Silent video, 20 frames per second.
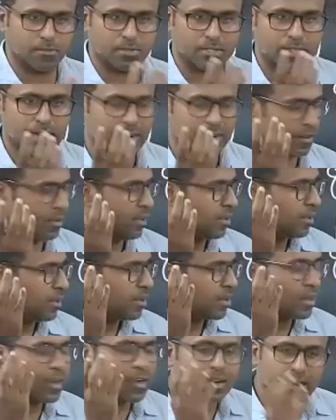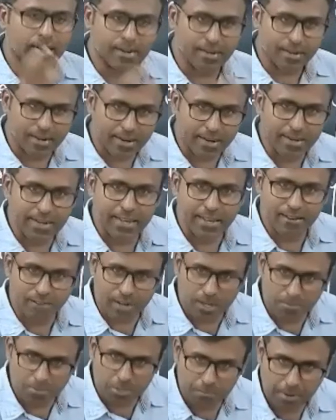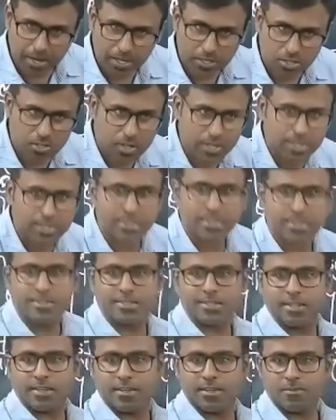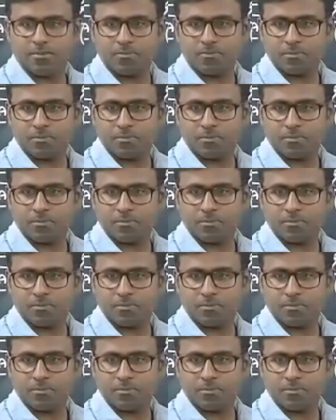is that a country develops based on its history.